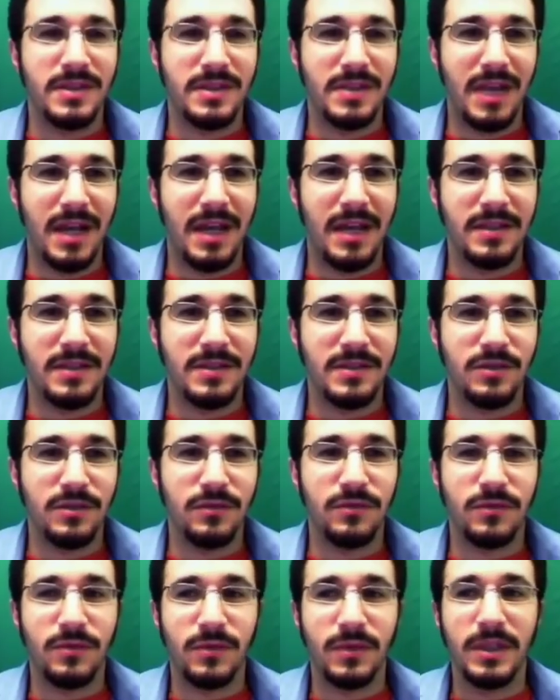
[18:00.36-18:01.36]
science to
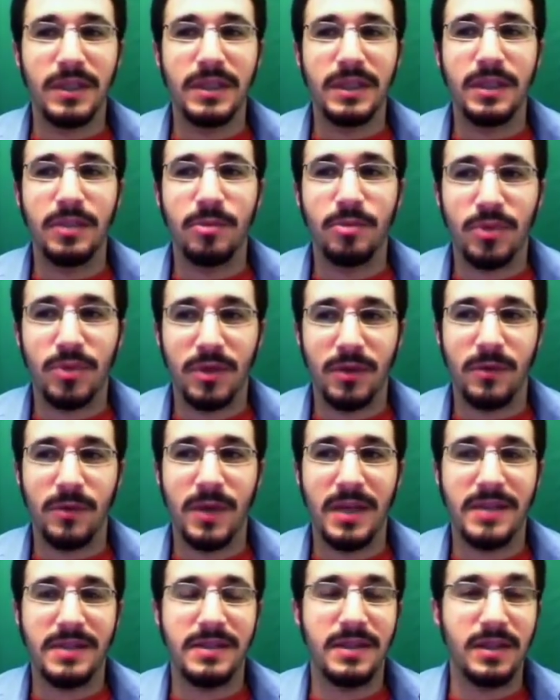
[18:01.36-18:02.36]
freely
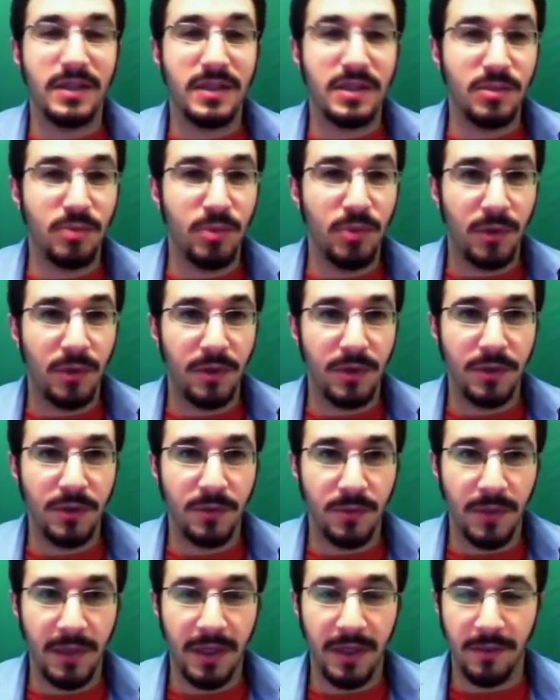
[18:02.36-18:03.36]
progress and explore
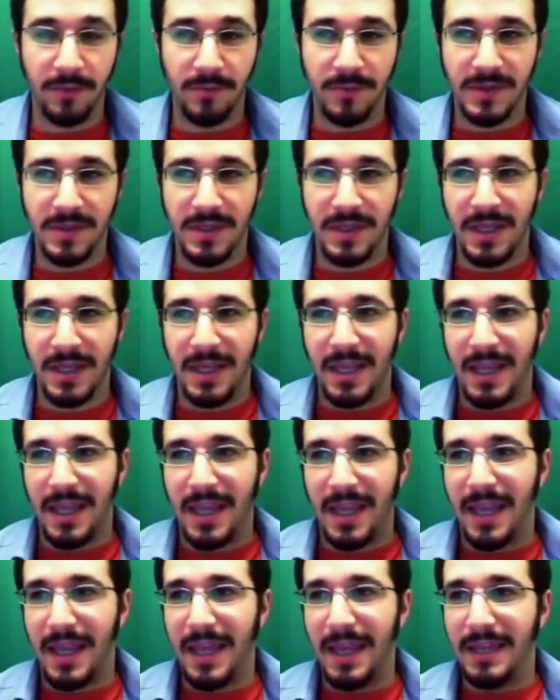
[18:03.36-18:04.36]
new realms.
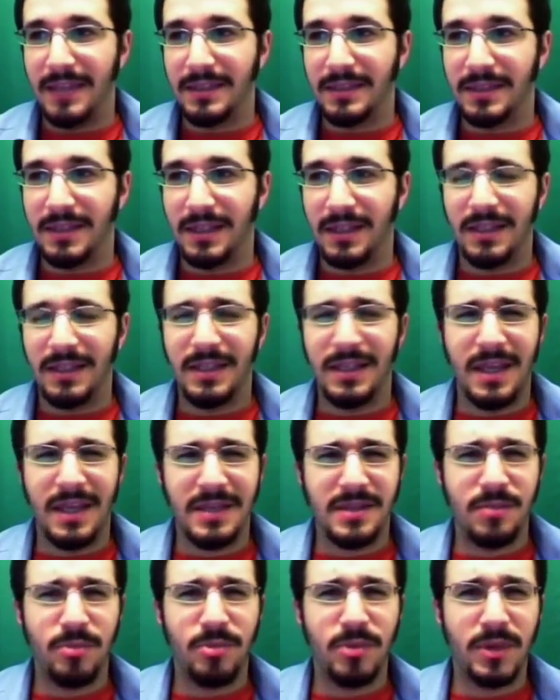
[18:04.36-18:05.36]
And he
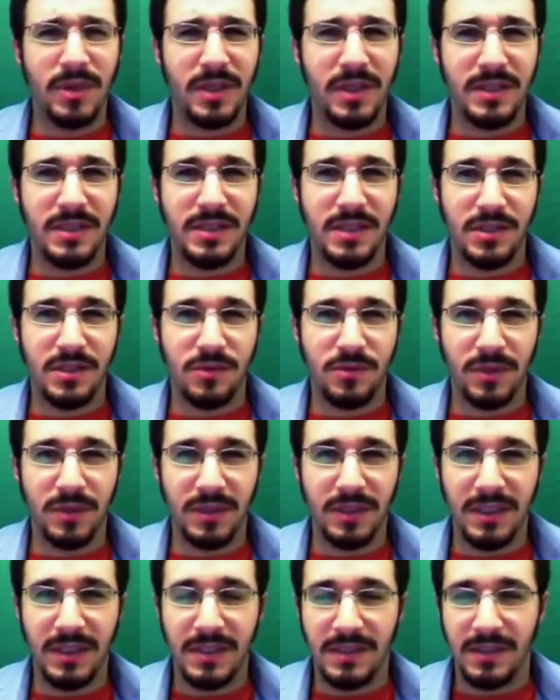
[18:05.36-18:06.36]
has a book he just
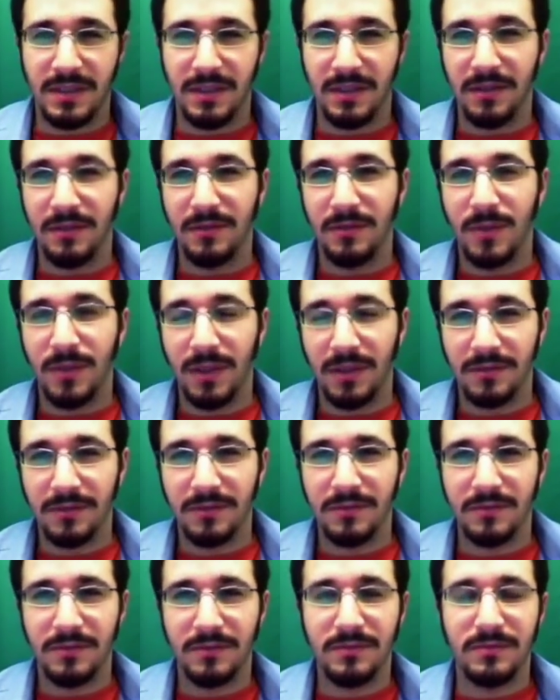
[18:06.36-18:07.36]
released, I
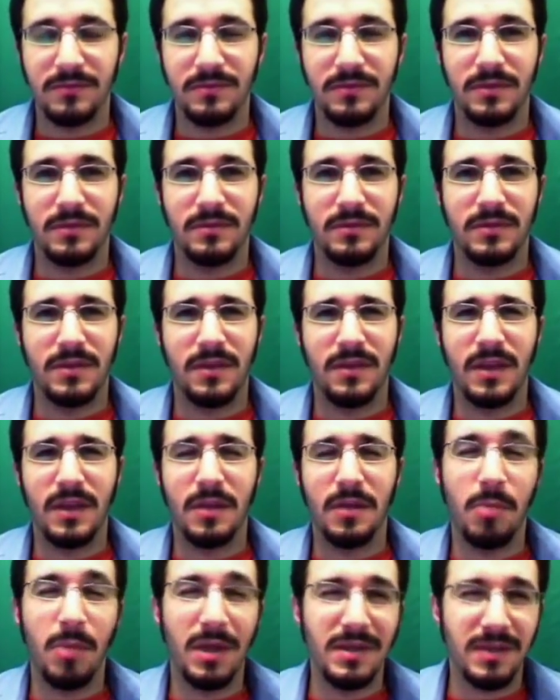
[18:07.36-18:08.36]

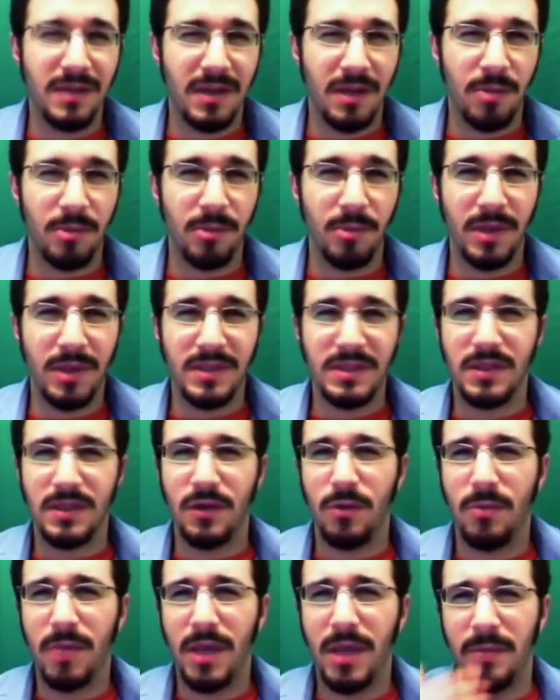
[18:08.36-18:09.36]
think a couple months
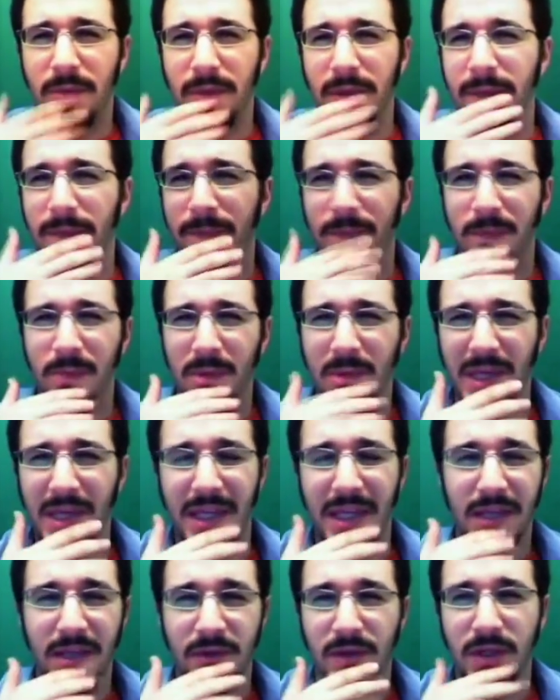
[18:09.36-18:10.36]
ago, maybe a
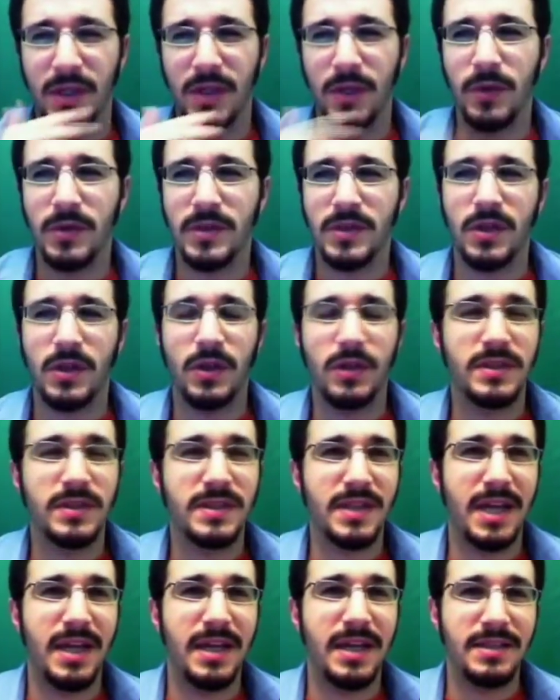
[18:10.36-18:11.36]
year ago. It's called
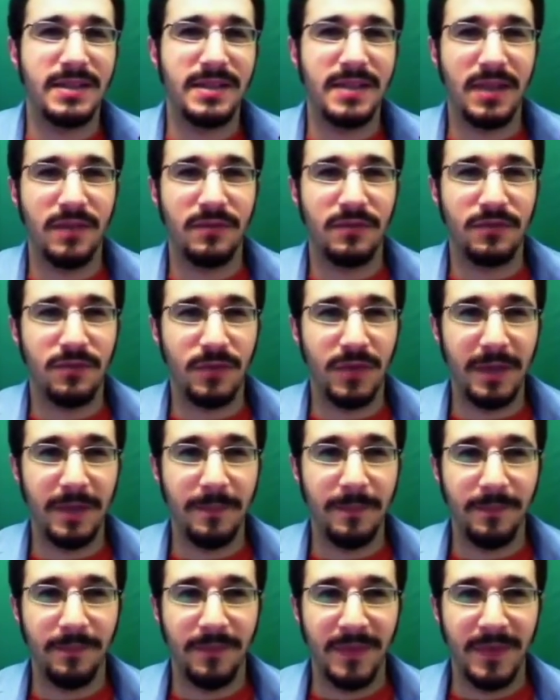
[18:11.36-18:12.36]
Science Set Free.